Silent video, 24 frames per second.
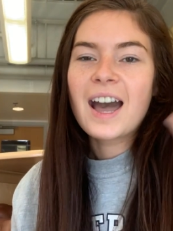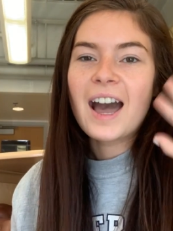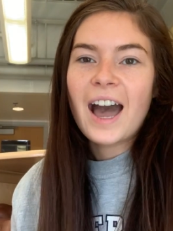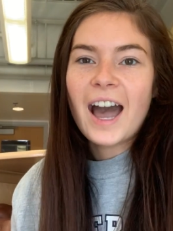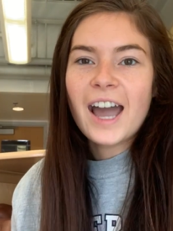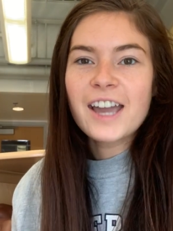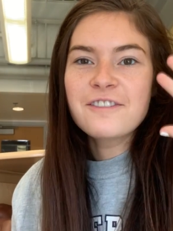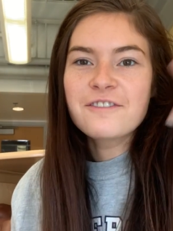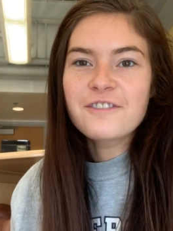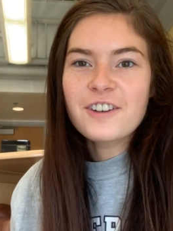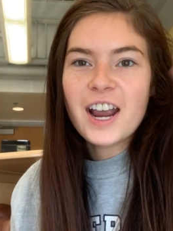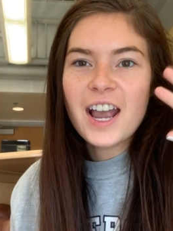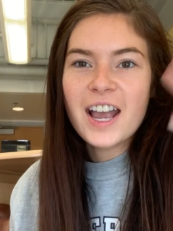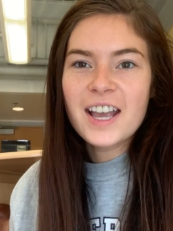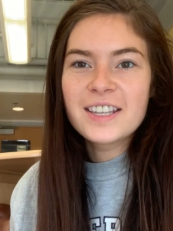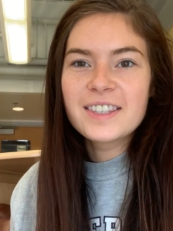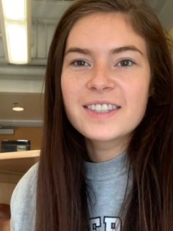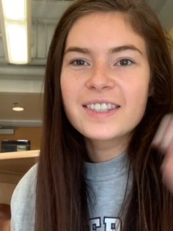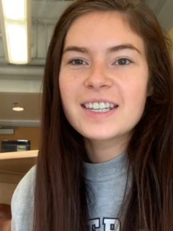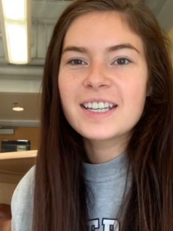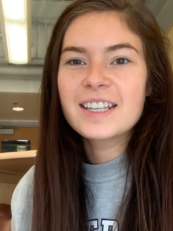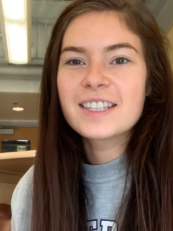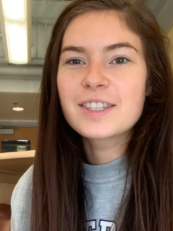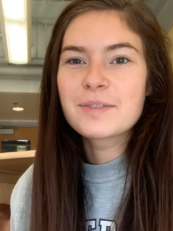Hi
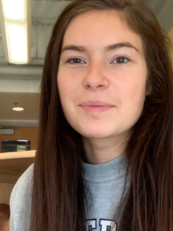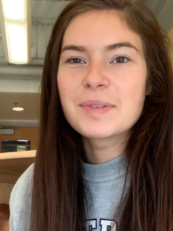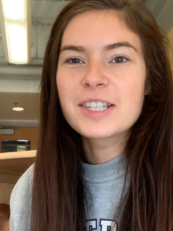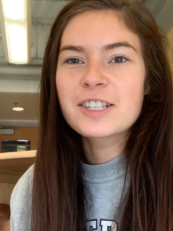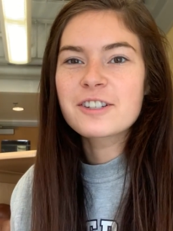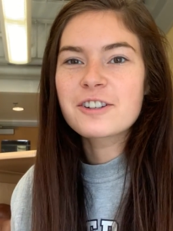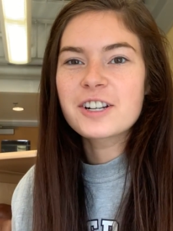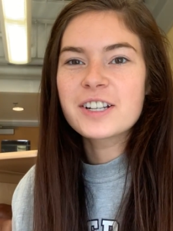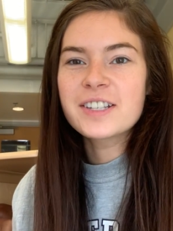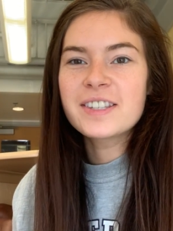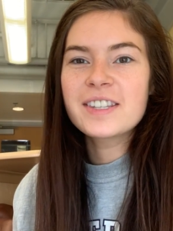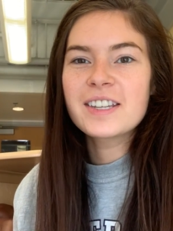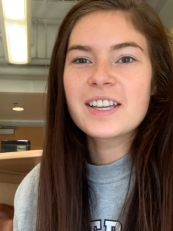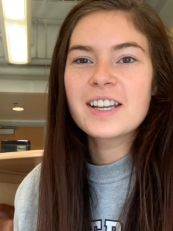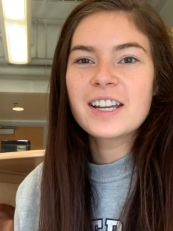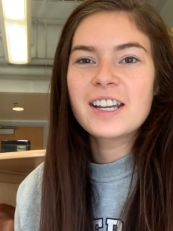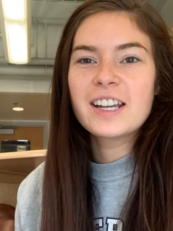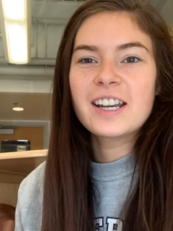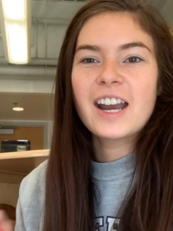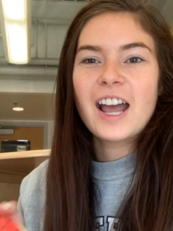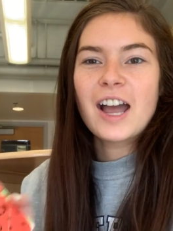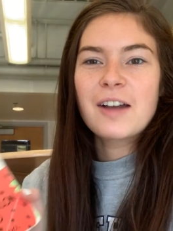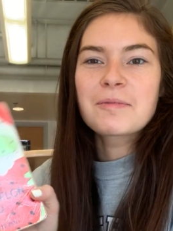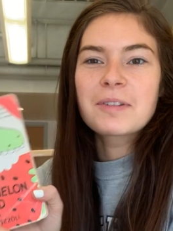friends, it's Miss Kristen
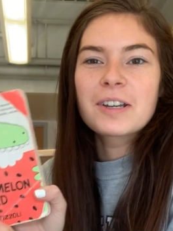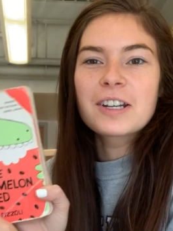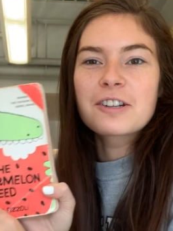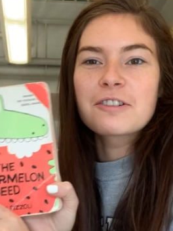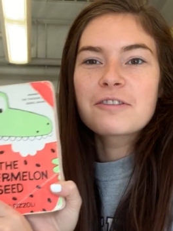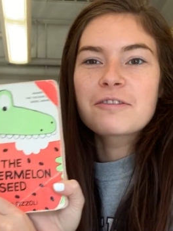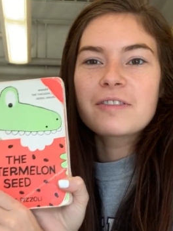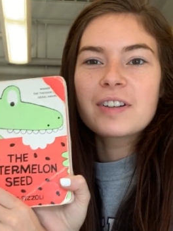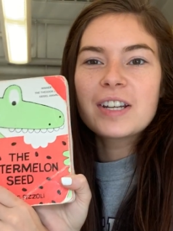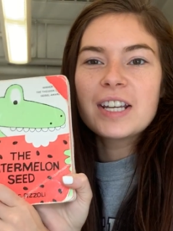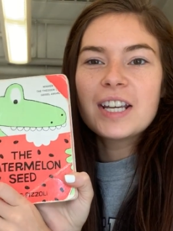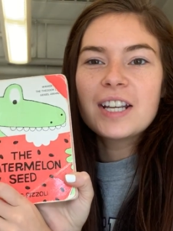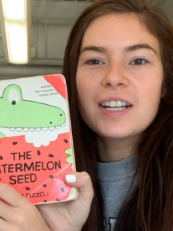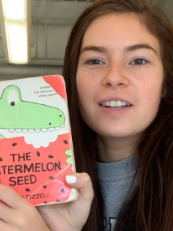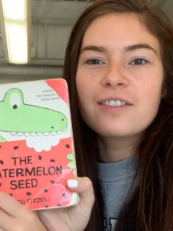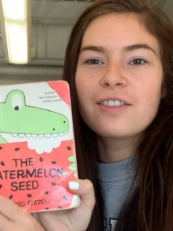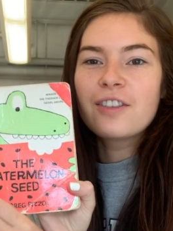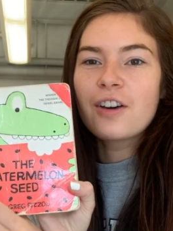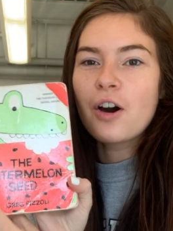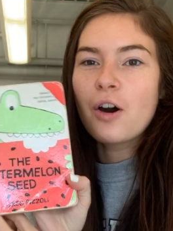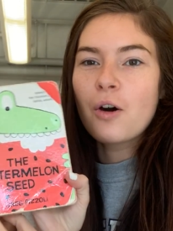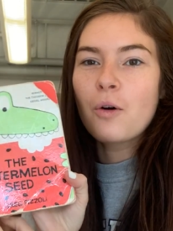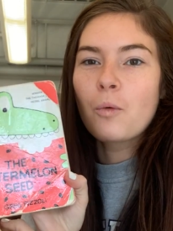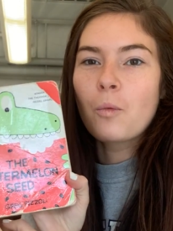and I'm gonna read
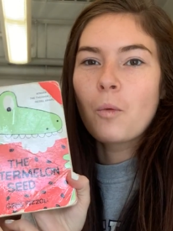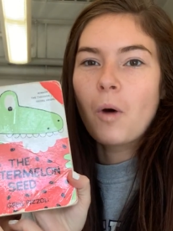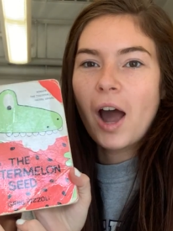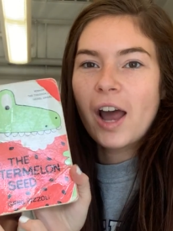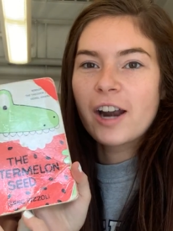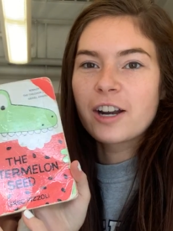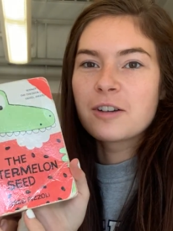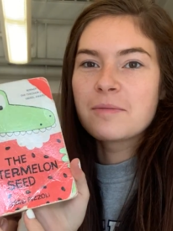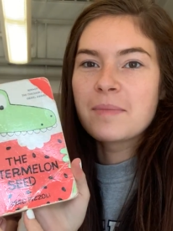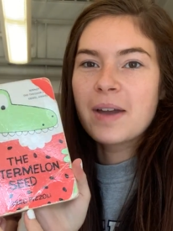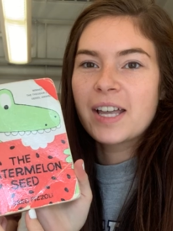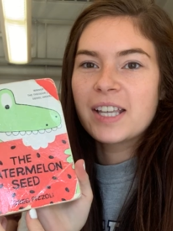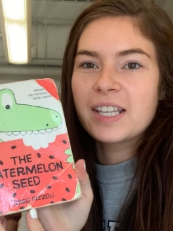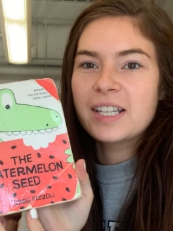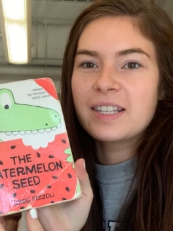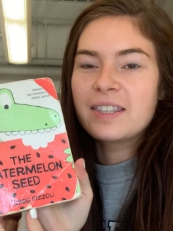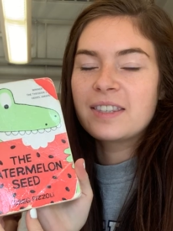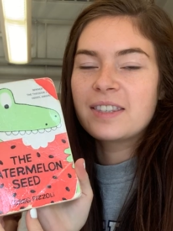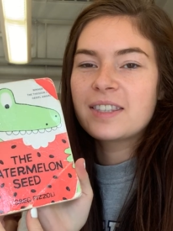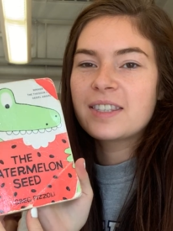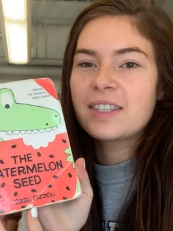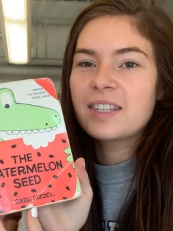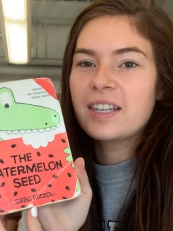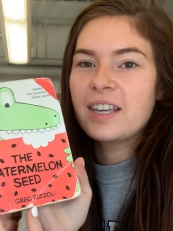The
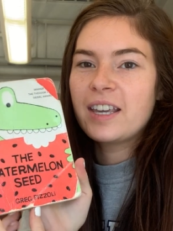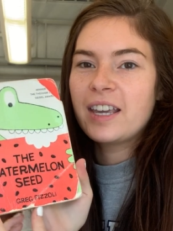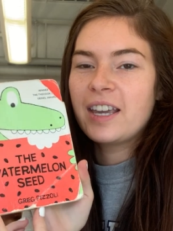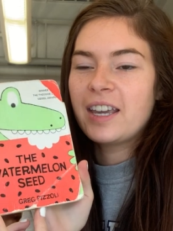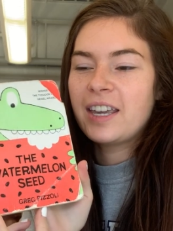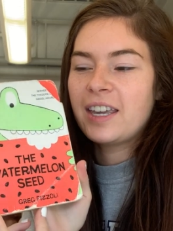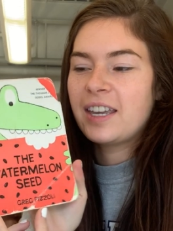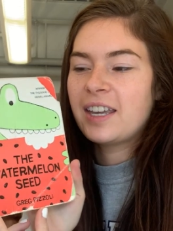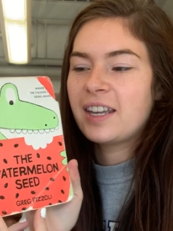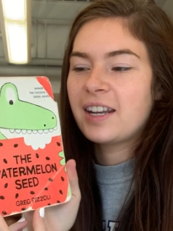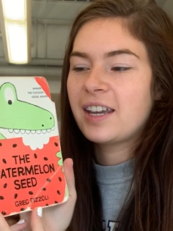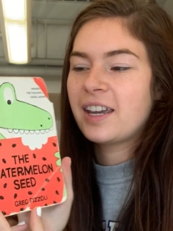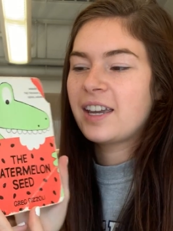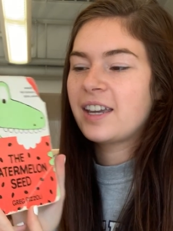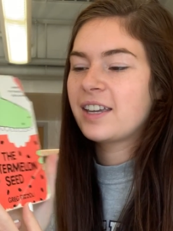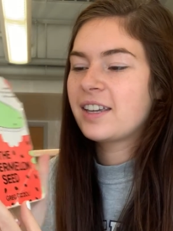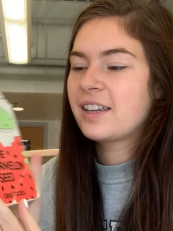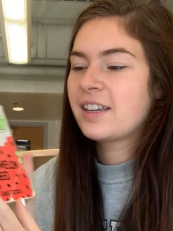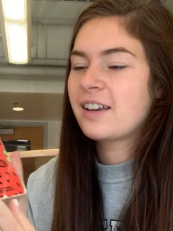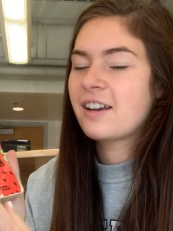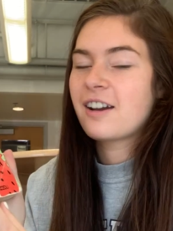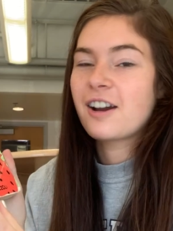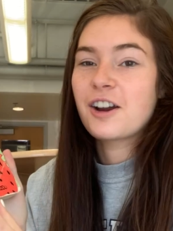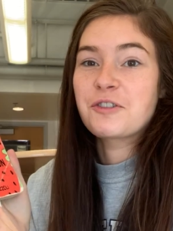Watermelon Seed.
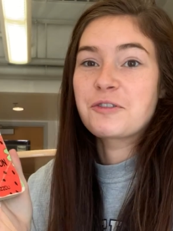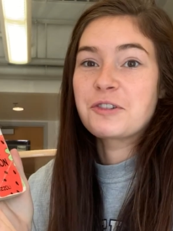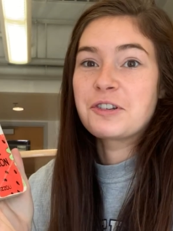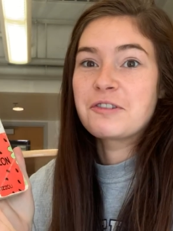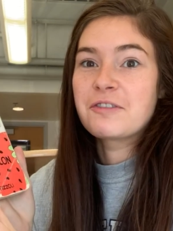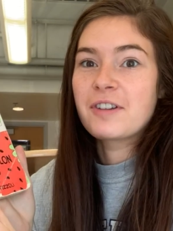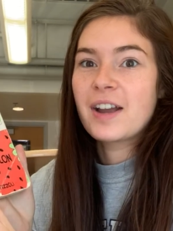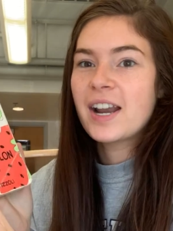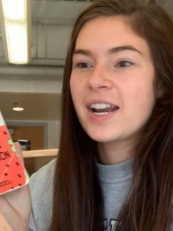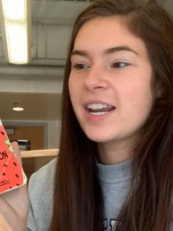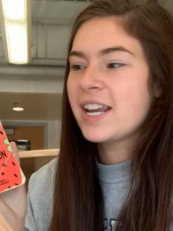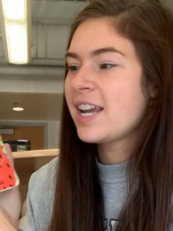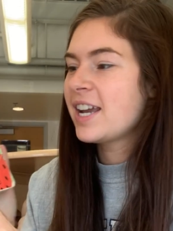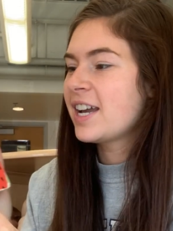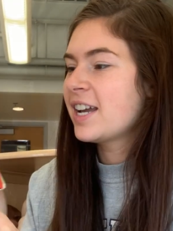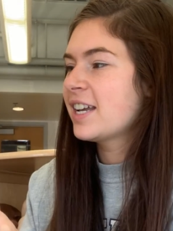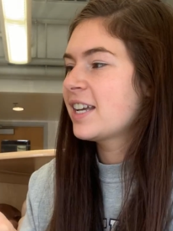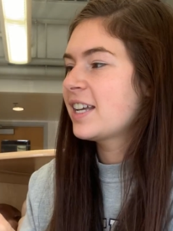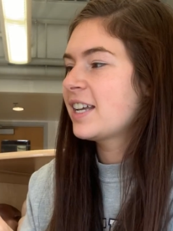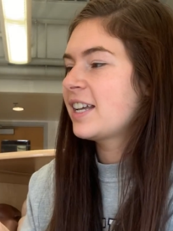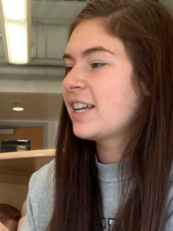Are we ready?